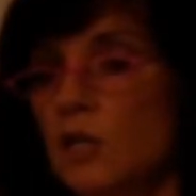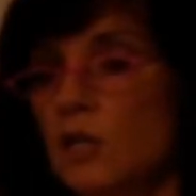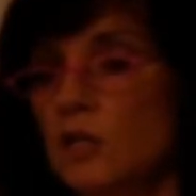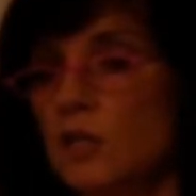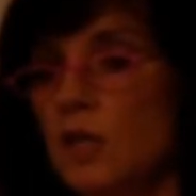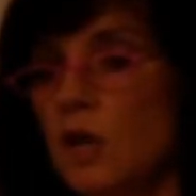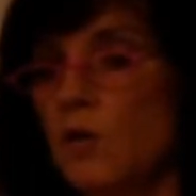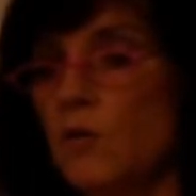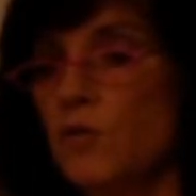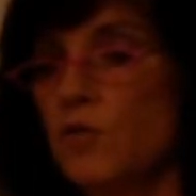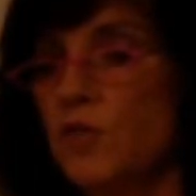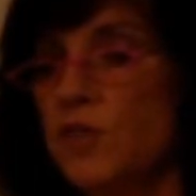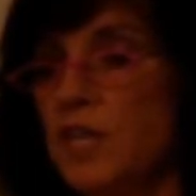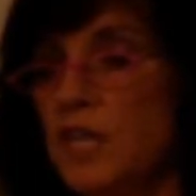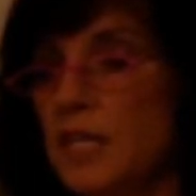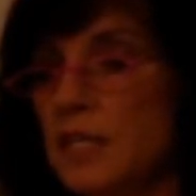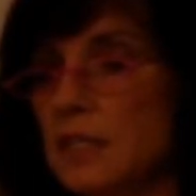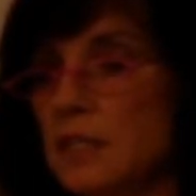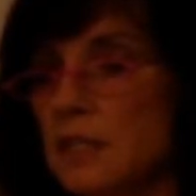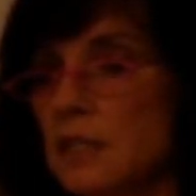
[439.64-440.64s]
So
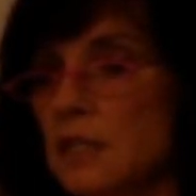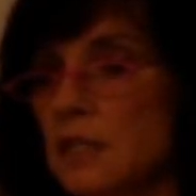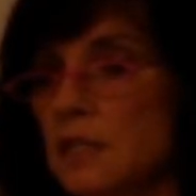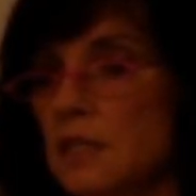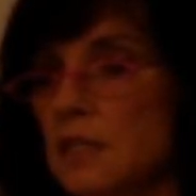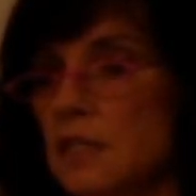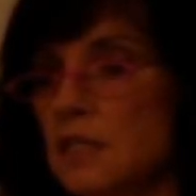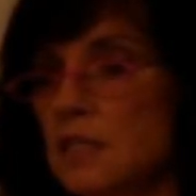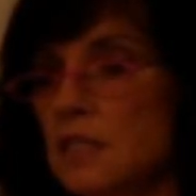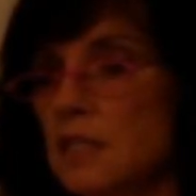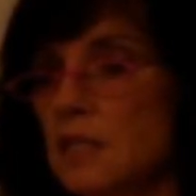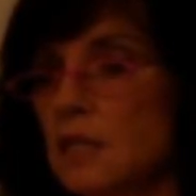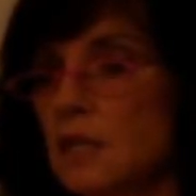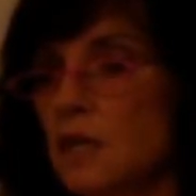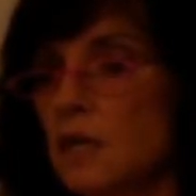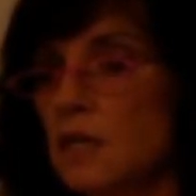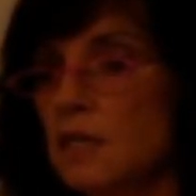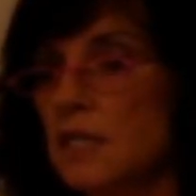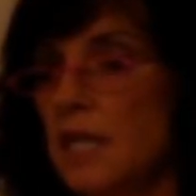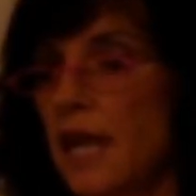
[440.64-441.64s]
this
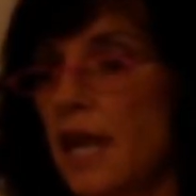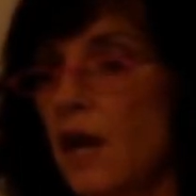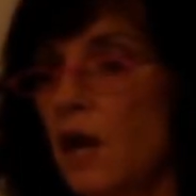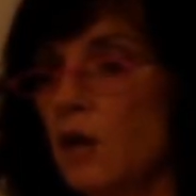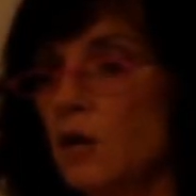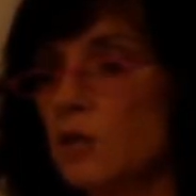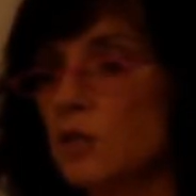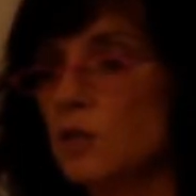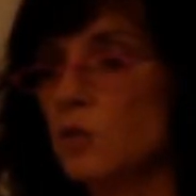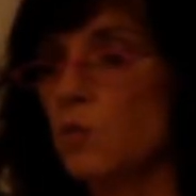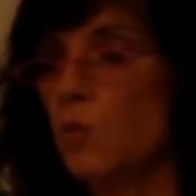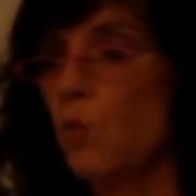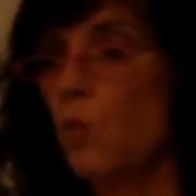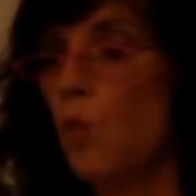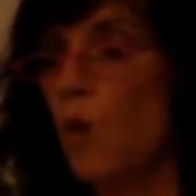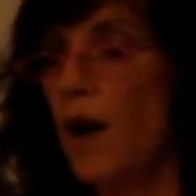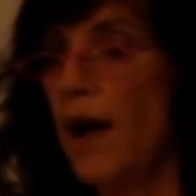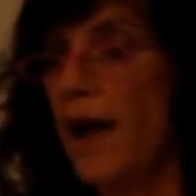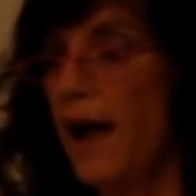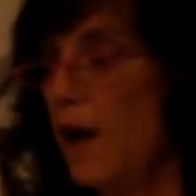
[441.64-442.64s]
tells
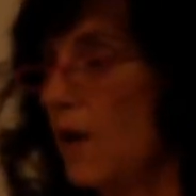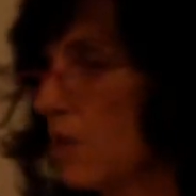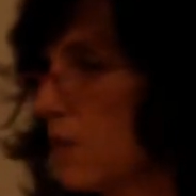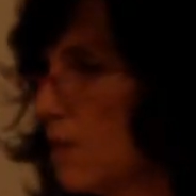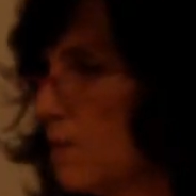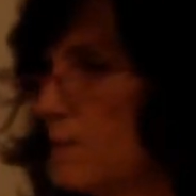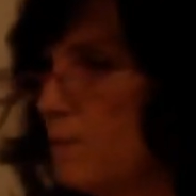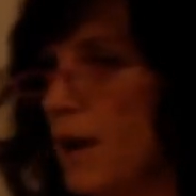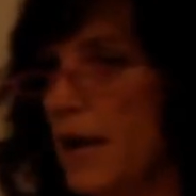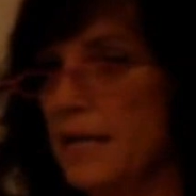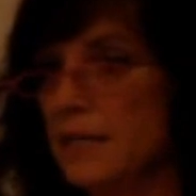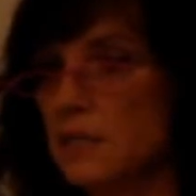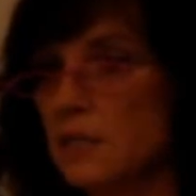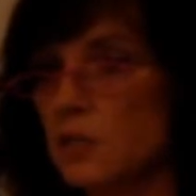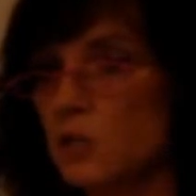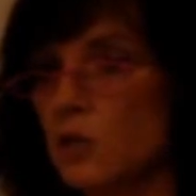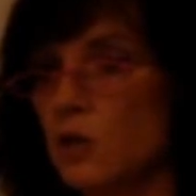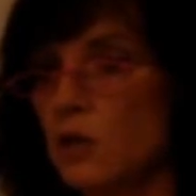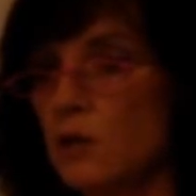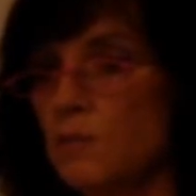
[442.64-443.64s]
what, how the
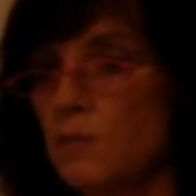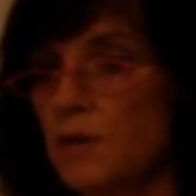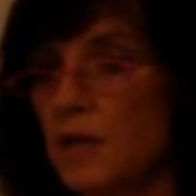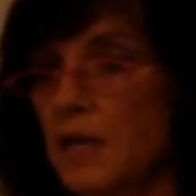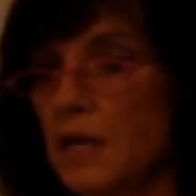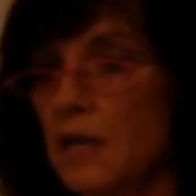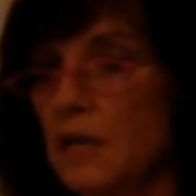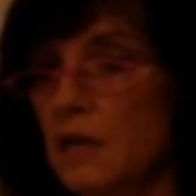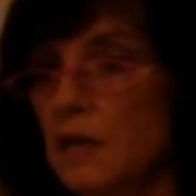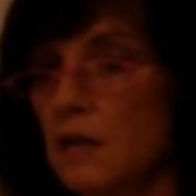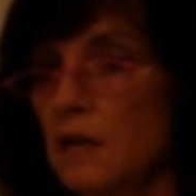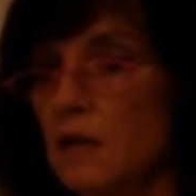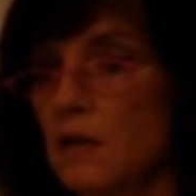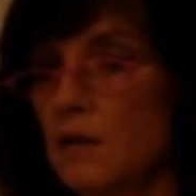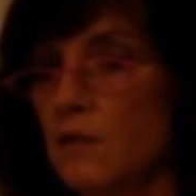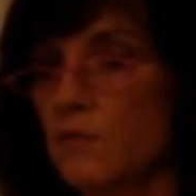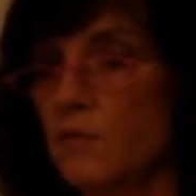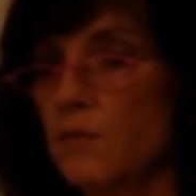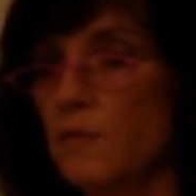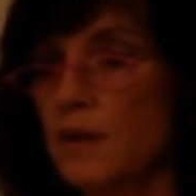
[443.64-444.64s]
bases are going to be
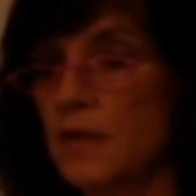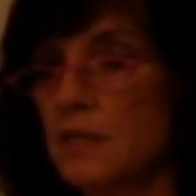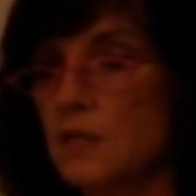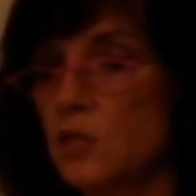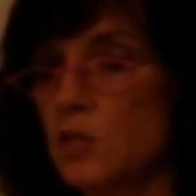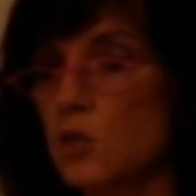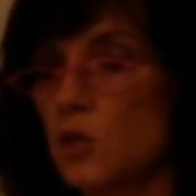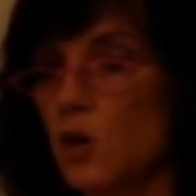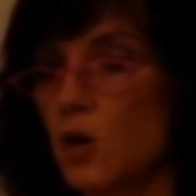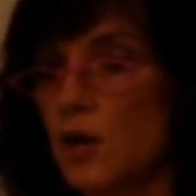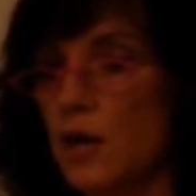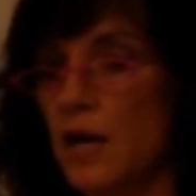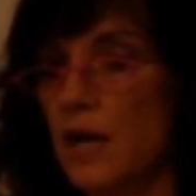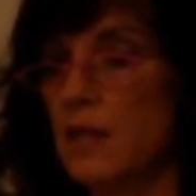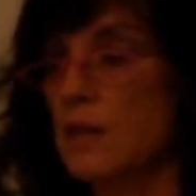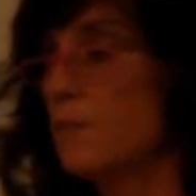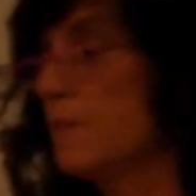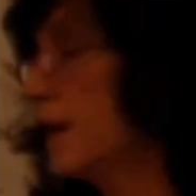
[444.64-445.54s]
for messenger RNA.